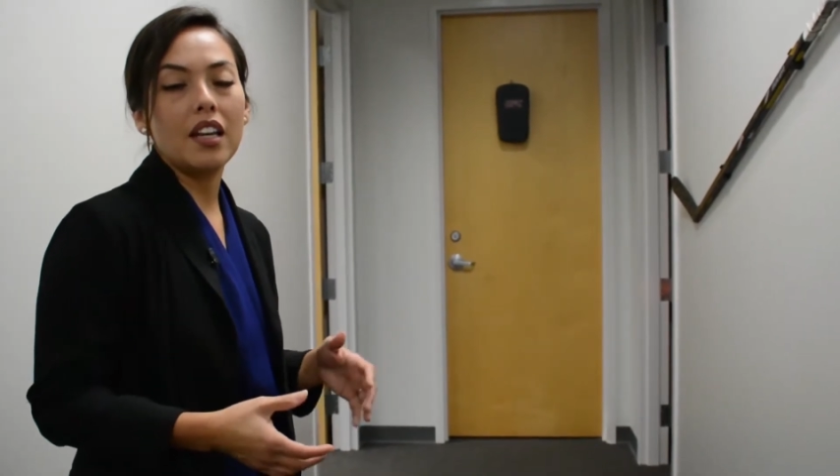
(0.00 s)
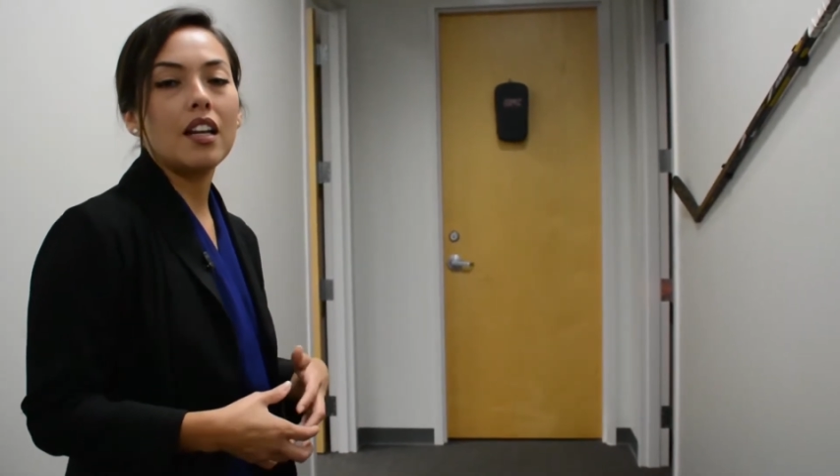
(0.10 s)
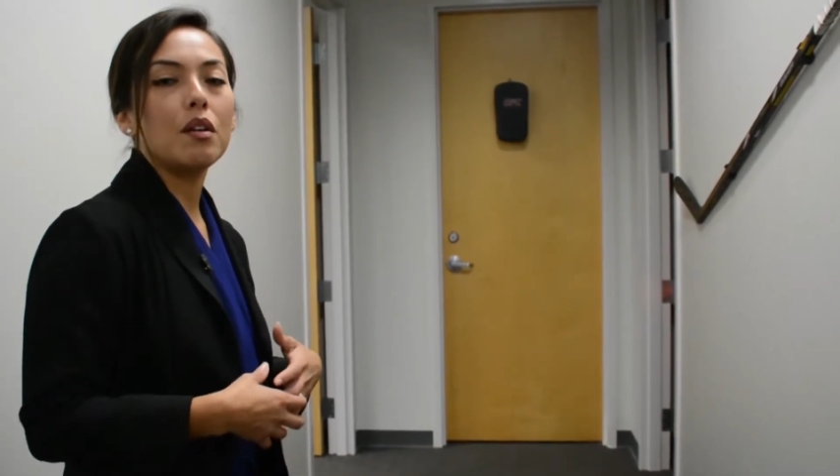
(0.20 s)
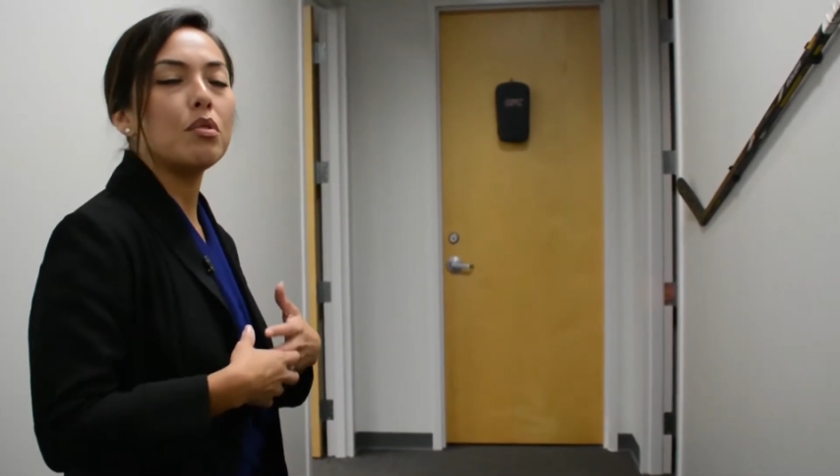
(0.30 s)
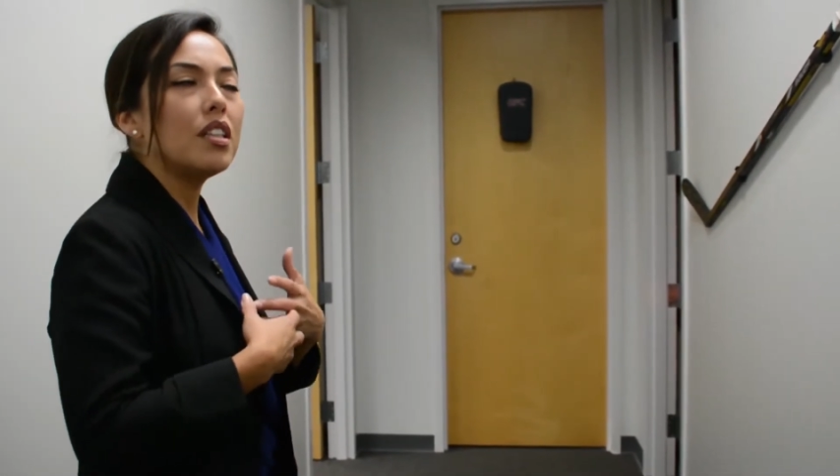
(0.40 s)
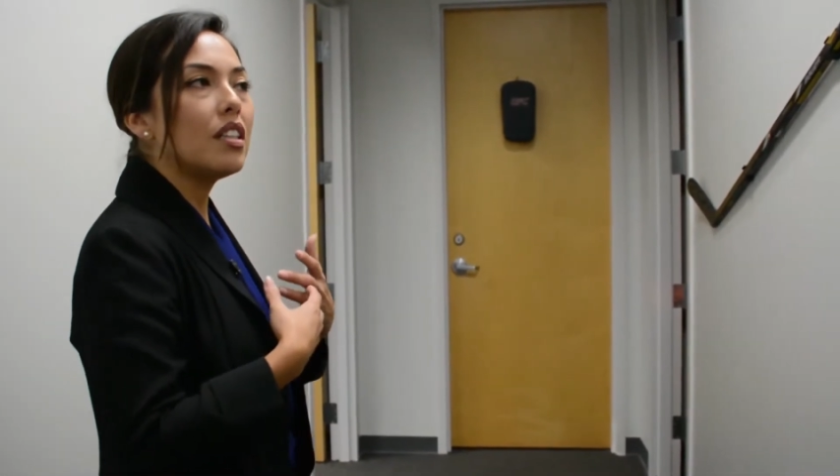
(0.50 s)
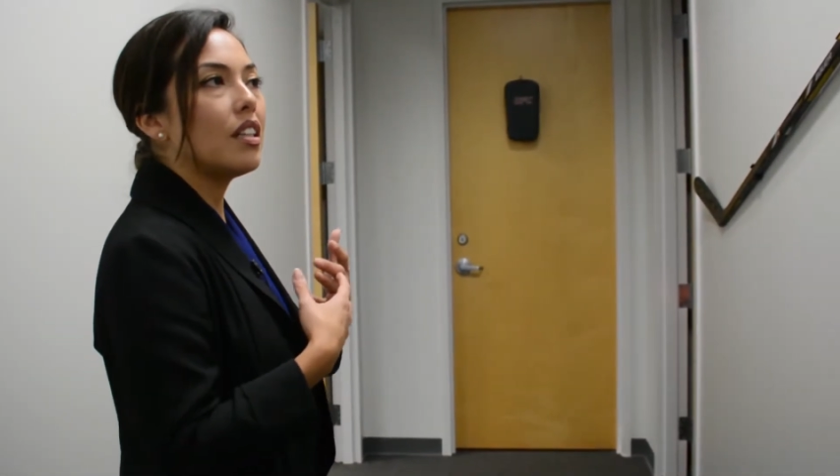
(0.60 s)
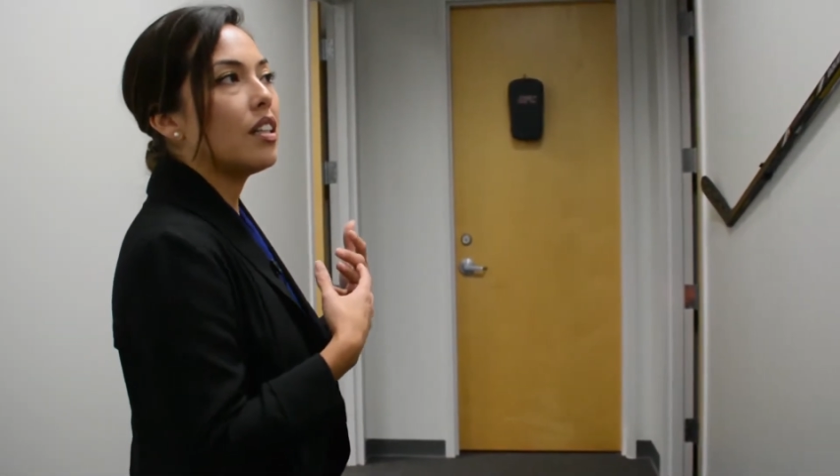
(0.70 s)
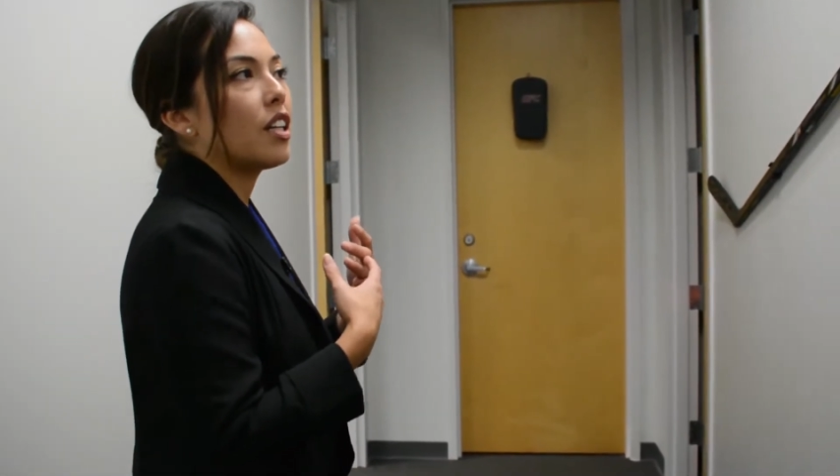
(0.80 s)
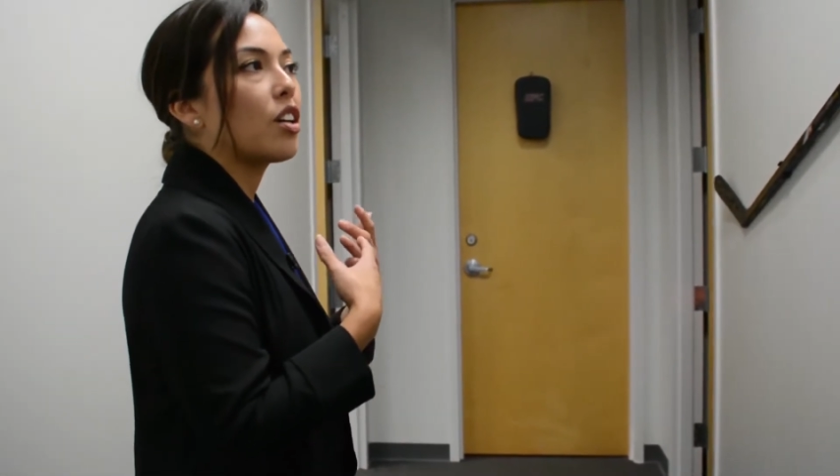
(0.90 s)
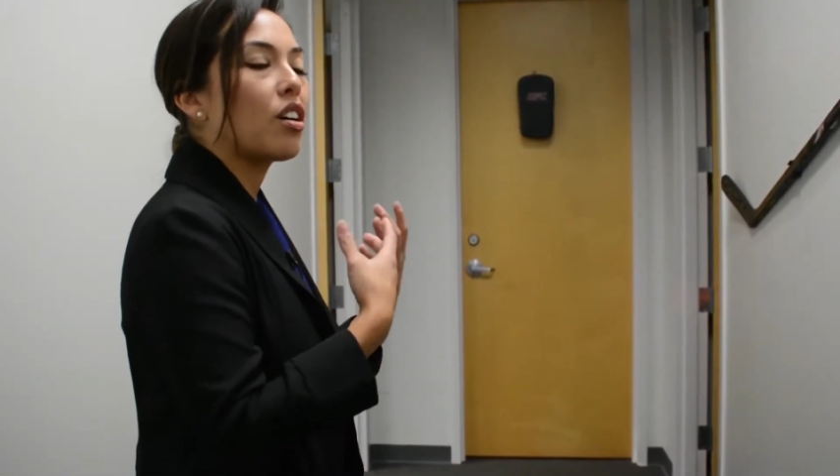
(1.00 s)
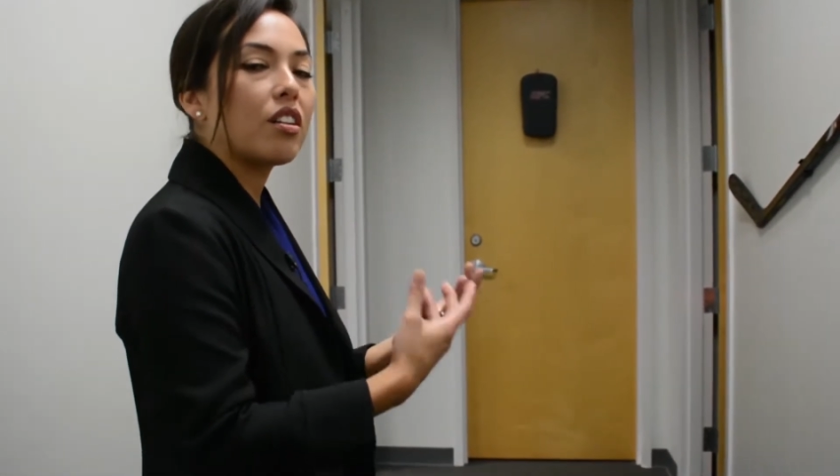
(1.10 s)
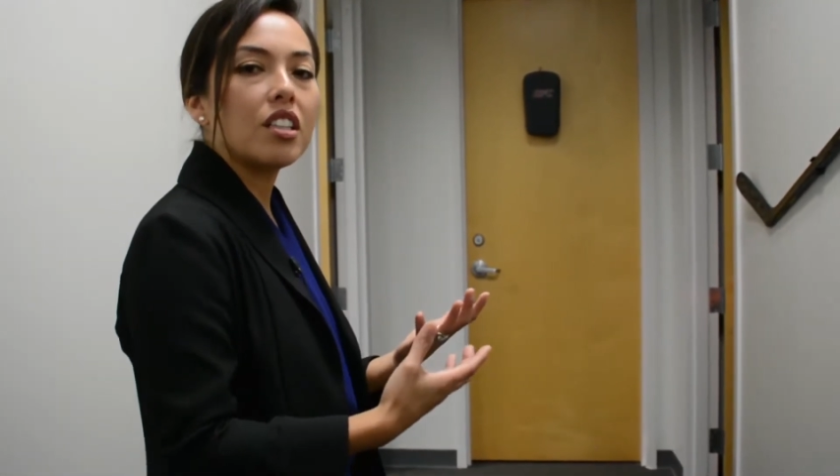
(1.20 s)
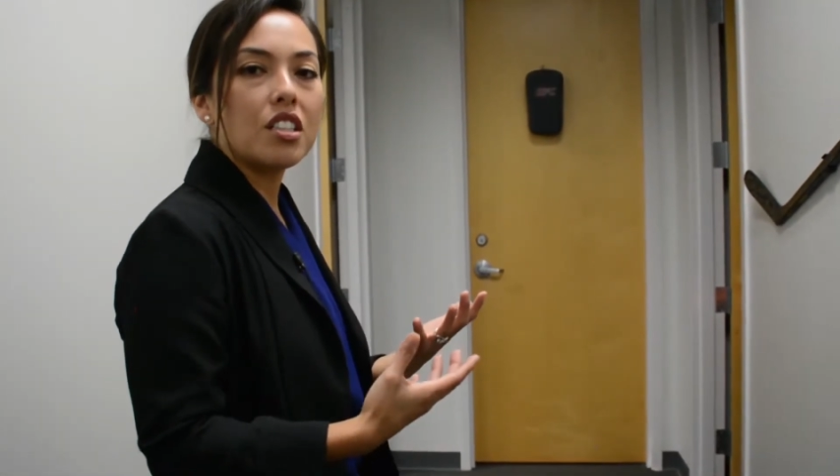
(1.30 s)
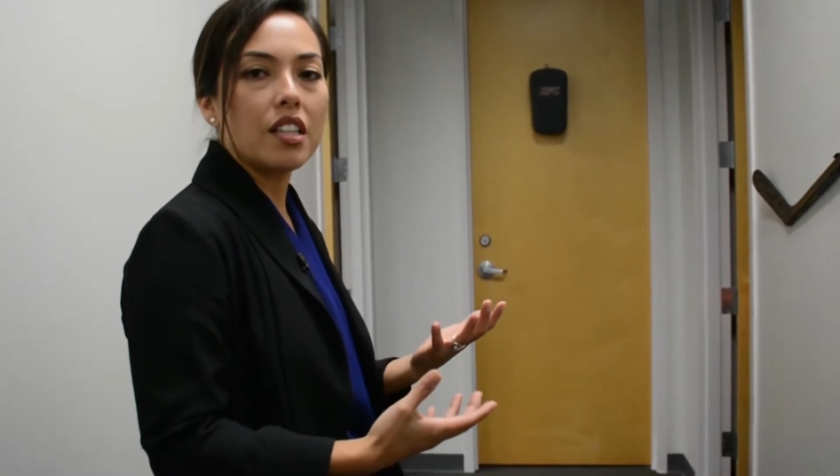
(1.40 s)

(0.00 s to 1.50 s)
and I really encourage